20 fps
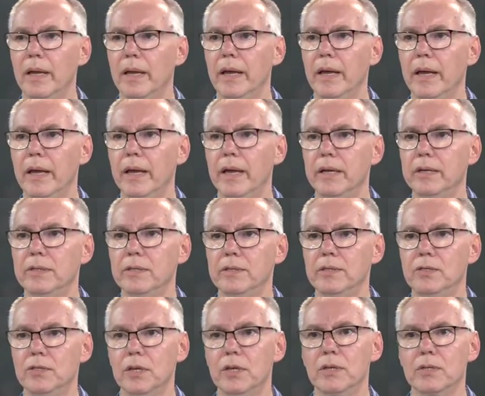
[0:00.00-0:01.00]
And
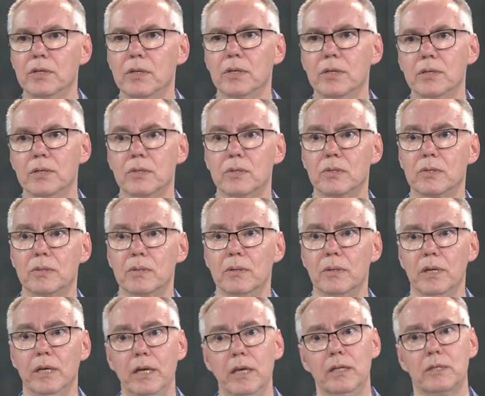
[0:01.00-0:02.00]
Jesus
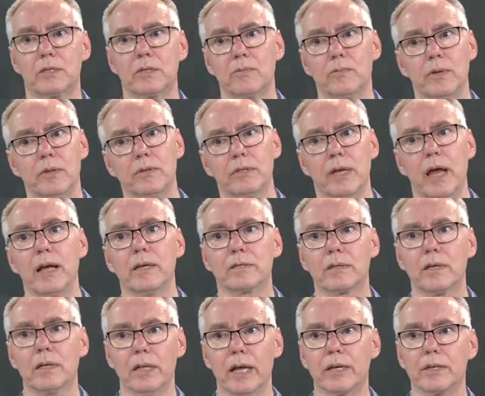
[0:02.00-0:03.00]
eats with
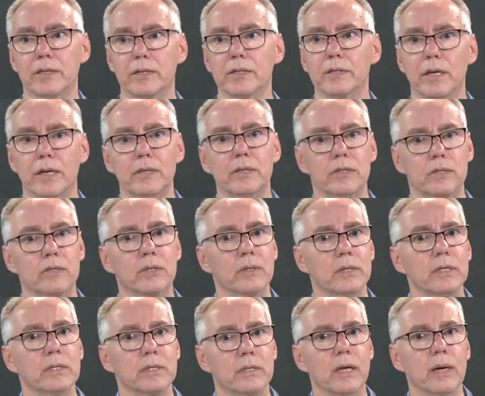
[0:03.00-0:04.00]
tax collectors and
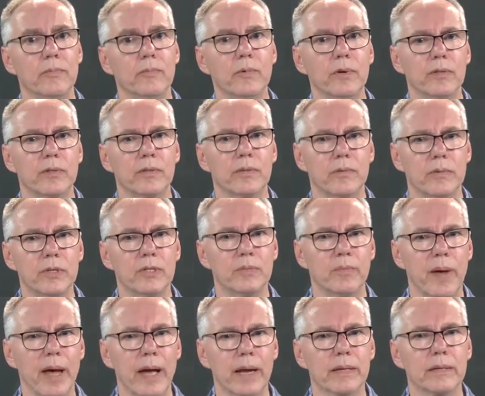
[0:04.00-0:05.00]
treats them with
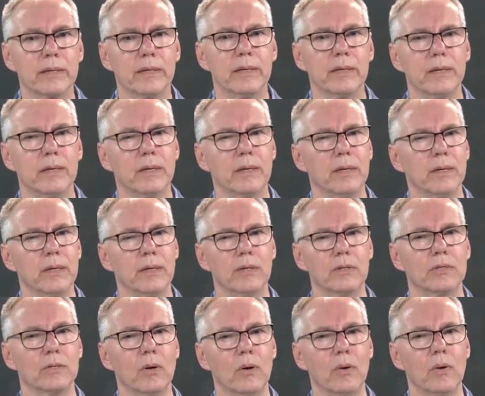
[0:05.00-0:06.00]
respect.
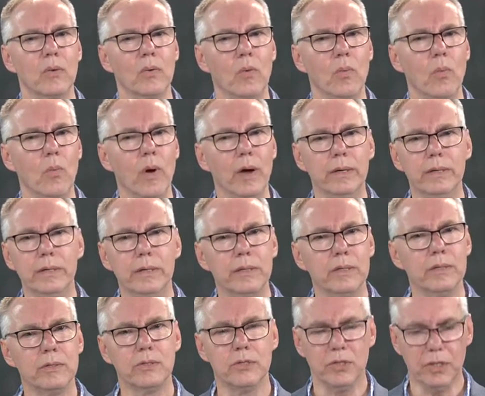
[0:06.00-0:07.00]
So what
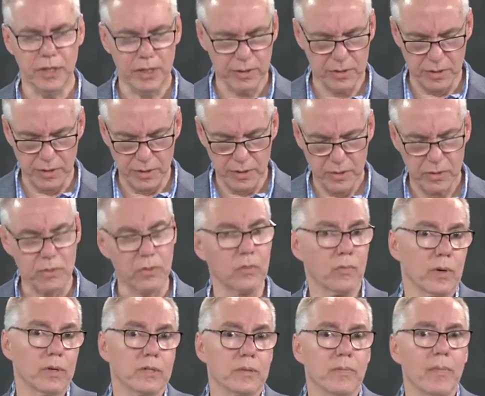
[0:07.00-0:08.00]
is Jesus, or
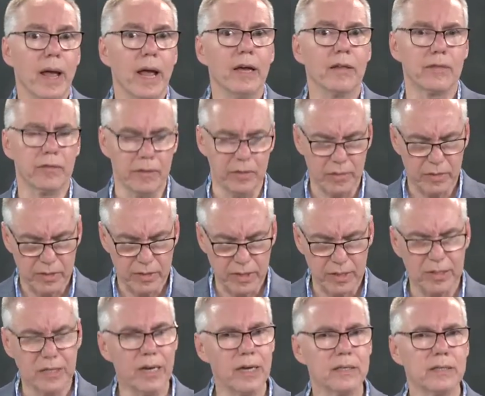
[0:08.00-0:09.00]
what is Matthew,
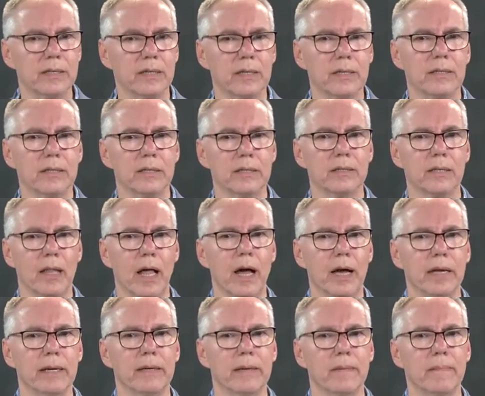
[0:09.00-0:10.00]
suggesting in this
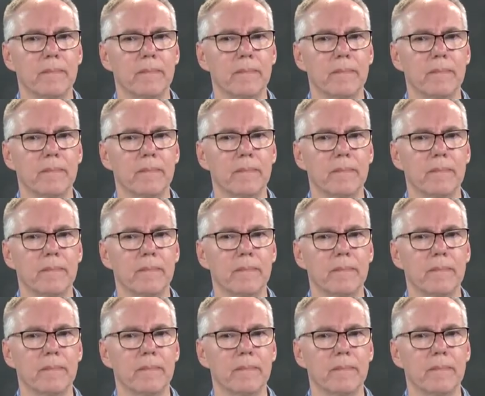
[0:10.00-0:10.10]
line?